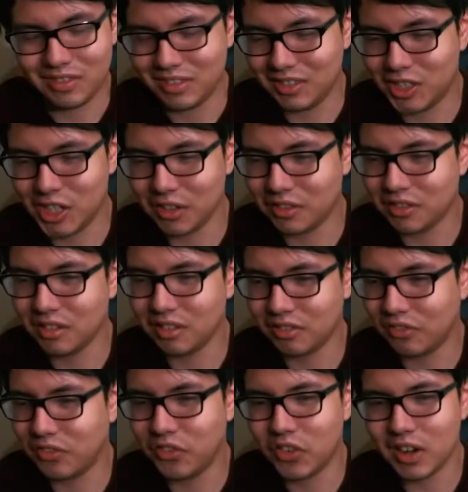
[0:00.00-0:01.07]
just this
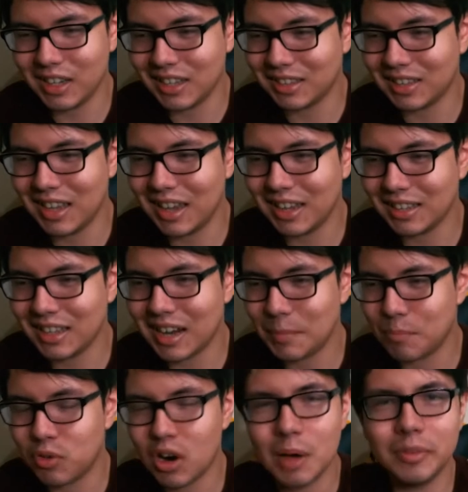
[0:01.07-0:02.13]
funny thing that I
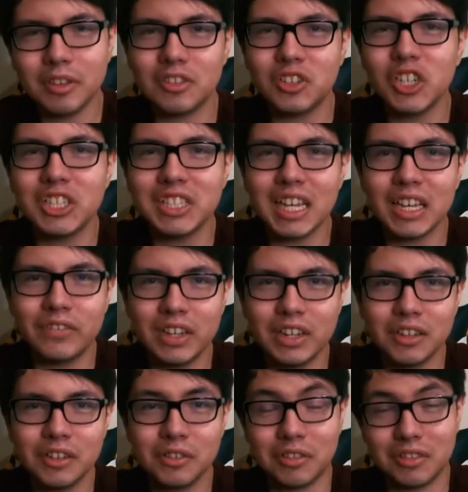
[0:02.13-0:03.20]
promised GTA
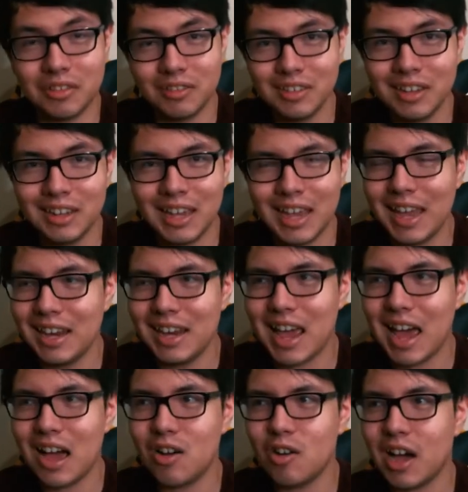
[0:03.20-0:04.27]
videos, and
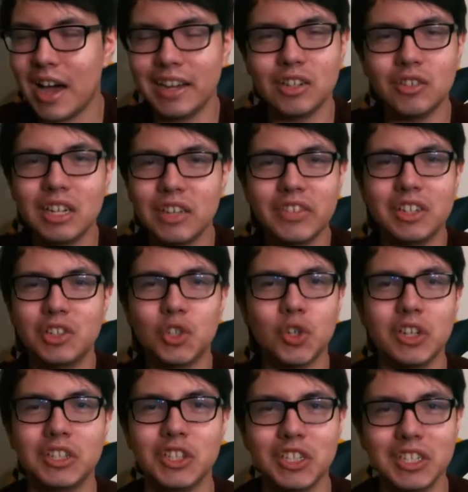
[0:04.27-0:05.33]
now I don't even enjoy
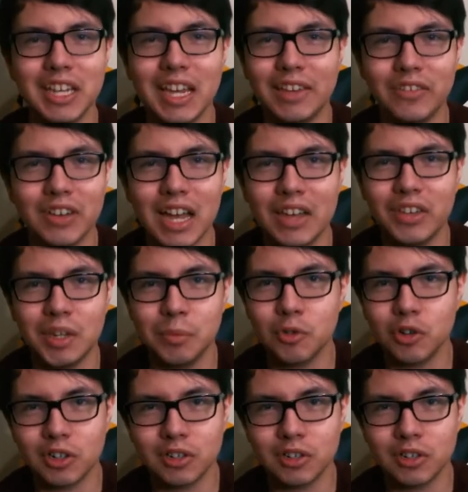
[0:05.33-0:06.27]
GTA 5 anymore.